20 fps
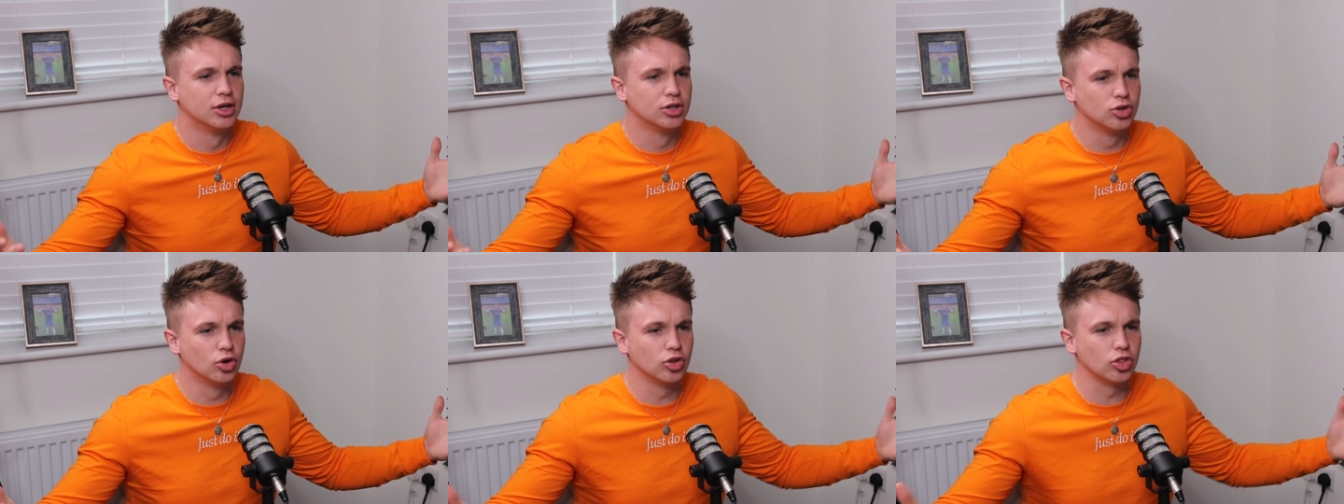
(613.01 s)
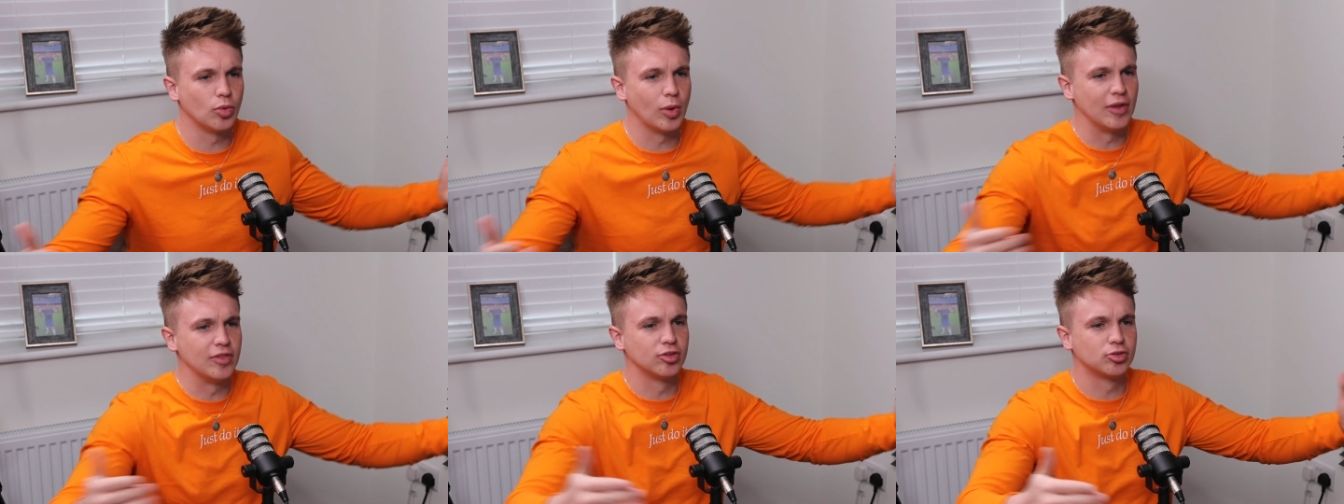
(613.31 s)
You're
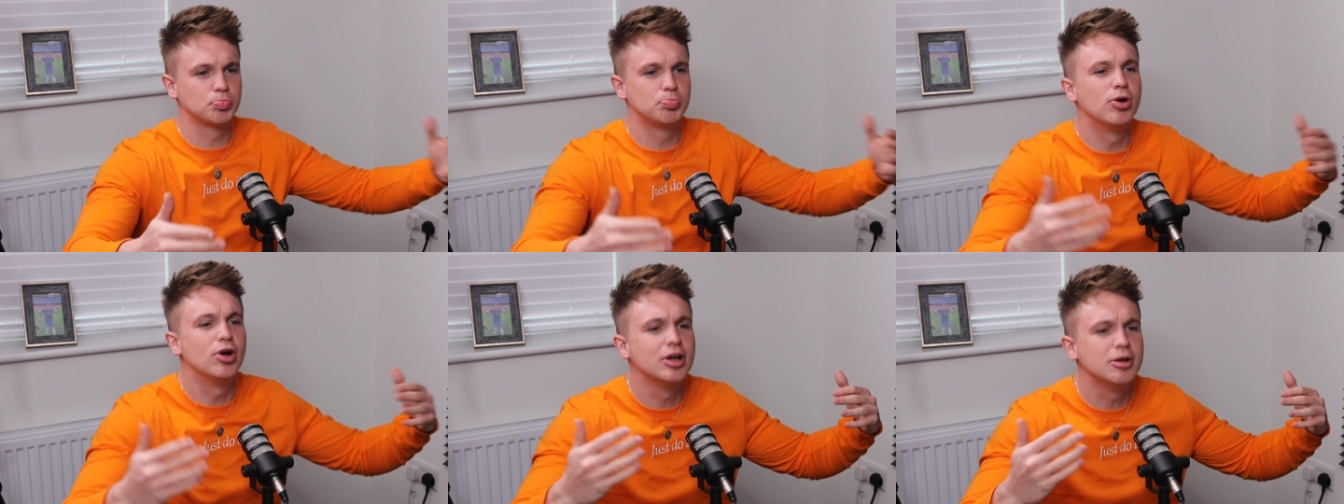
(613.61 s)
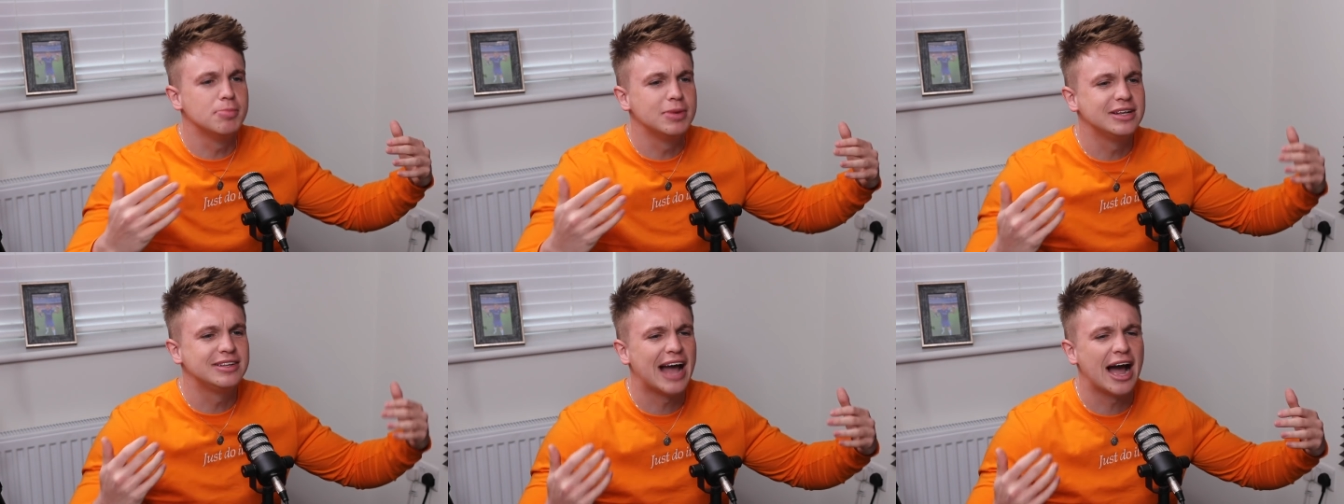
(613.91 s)
the one that's
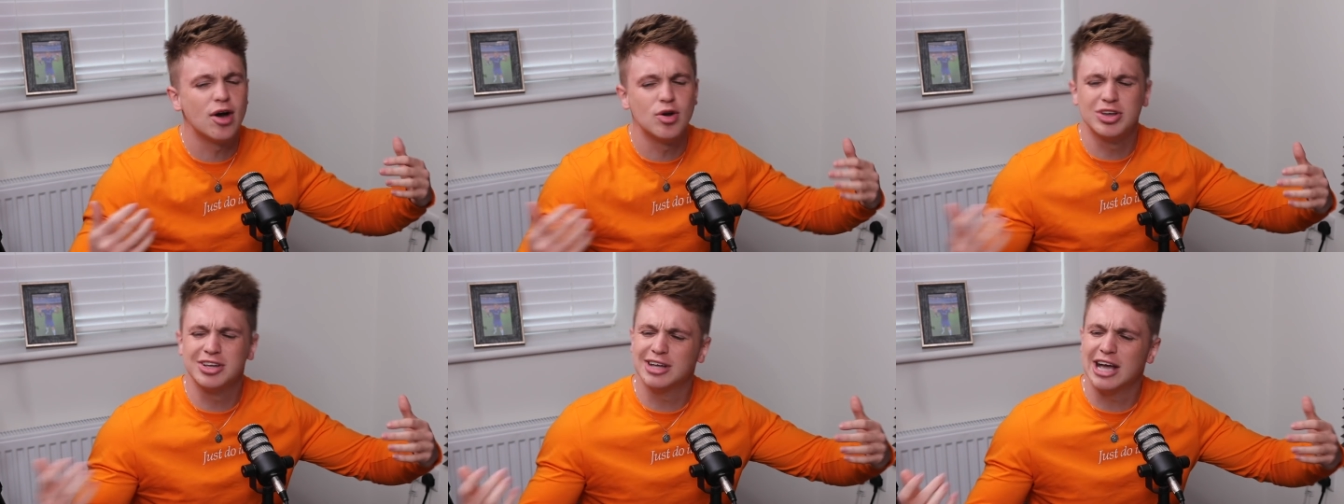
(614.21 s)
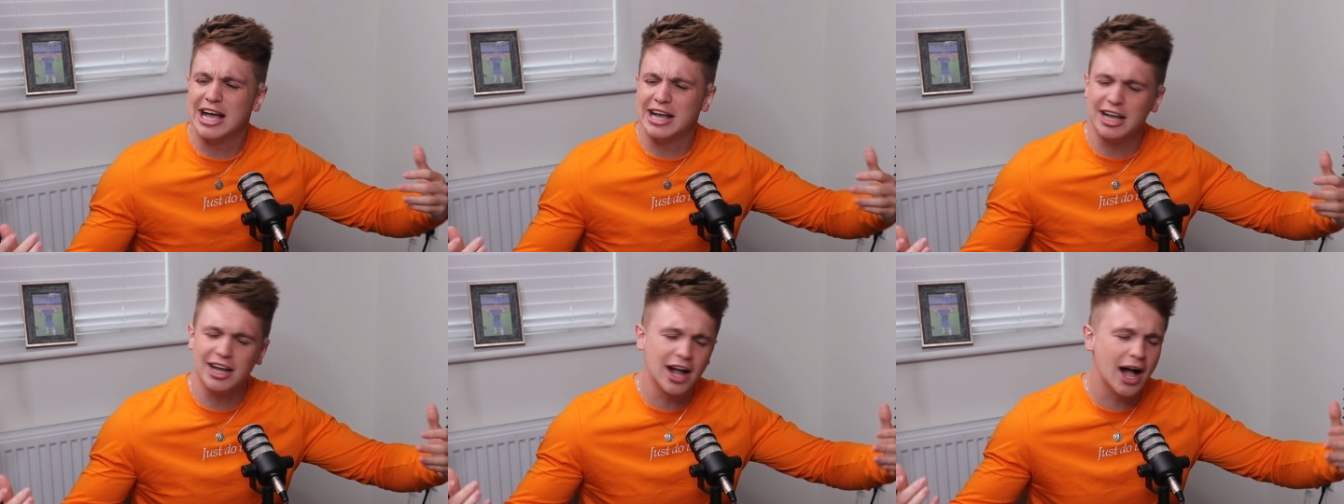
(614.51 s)
putting me down and
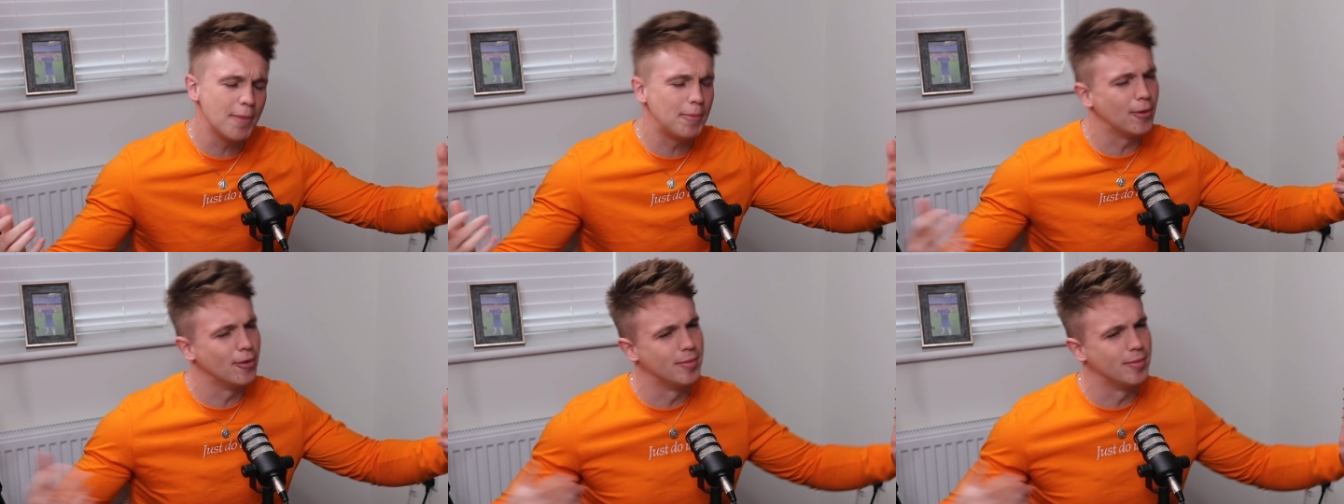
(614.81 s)
ganging up